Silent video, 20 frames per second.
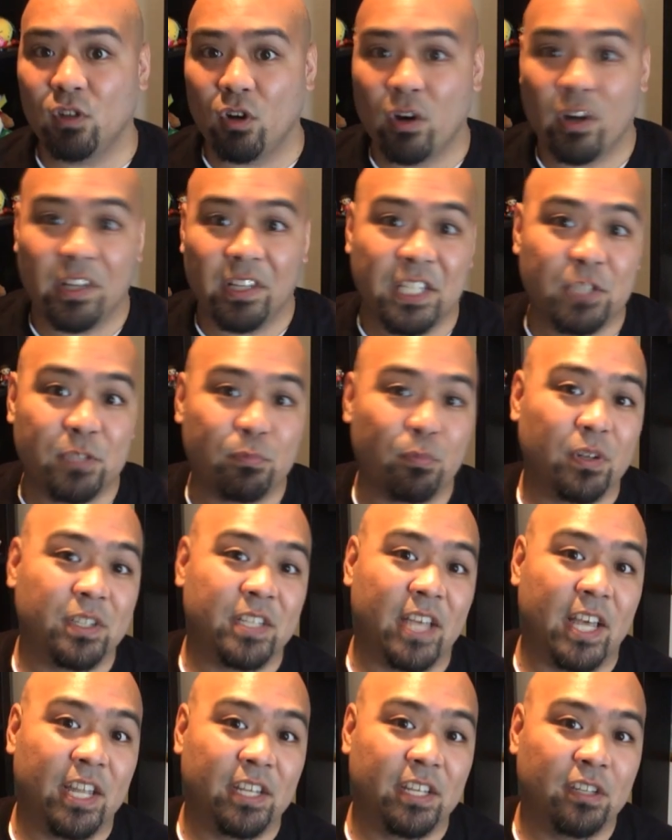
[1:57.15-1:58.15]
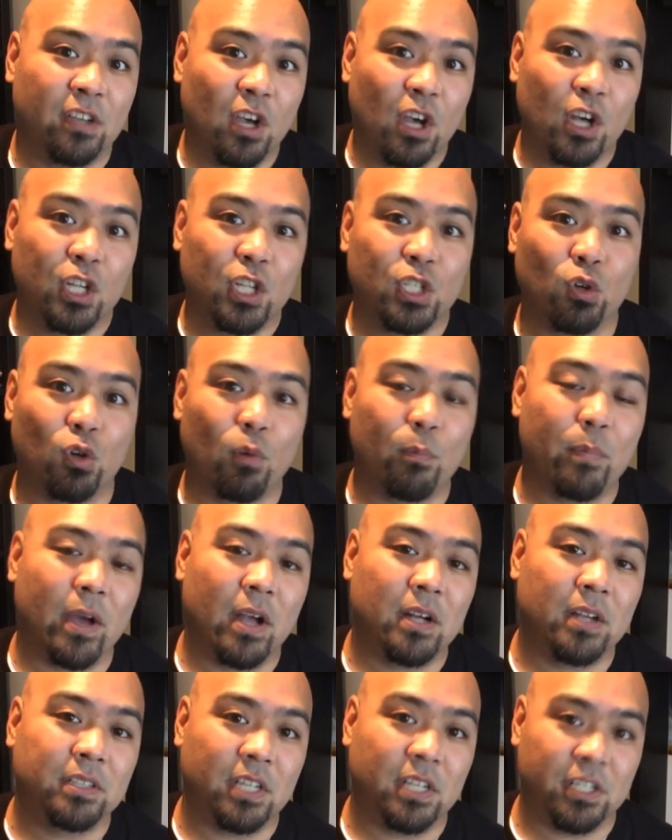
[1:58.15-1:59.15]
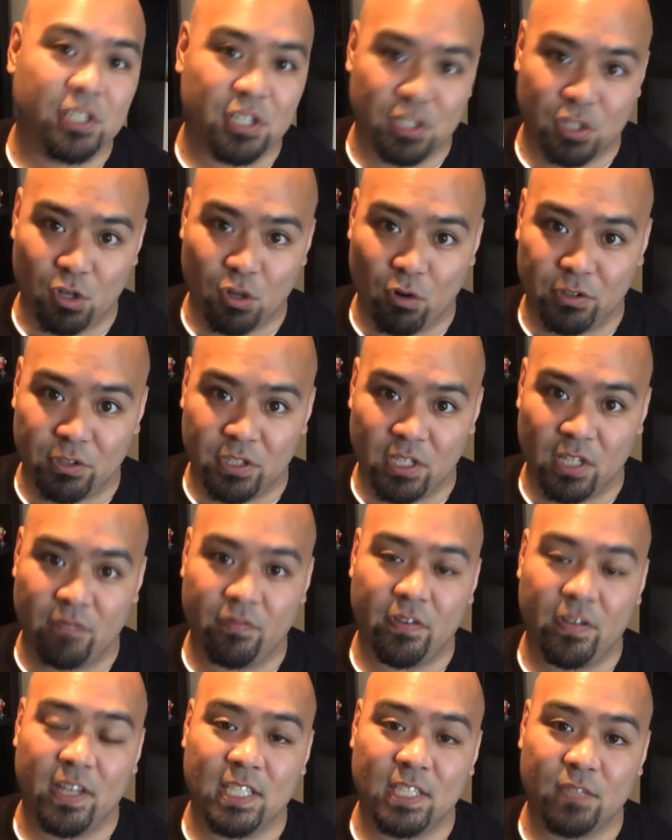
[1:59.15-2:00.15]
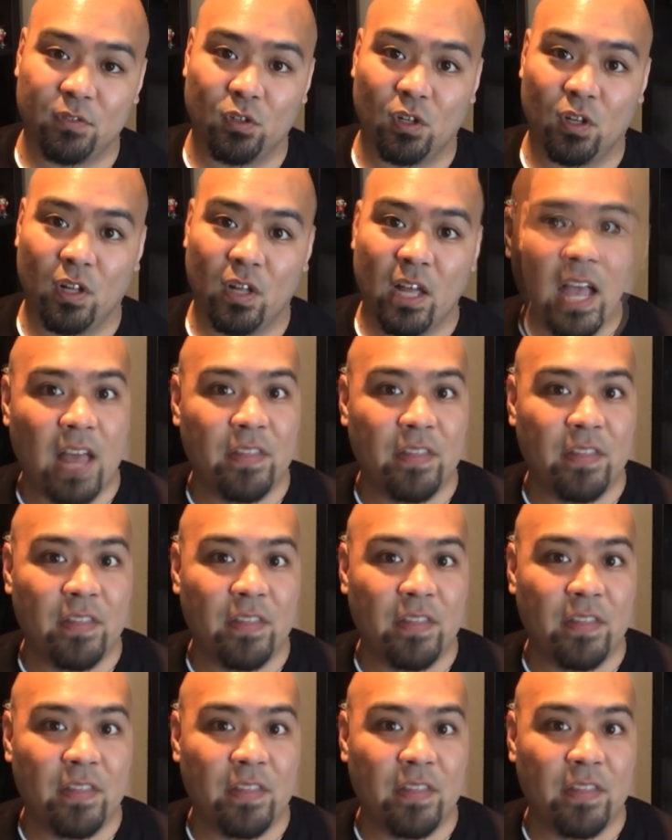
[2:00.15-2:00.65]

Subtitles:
or at least pretend to her parents that she's going to the festival,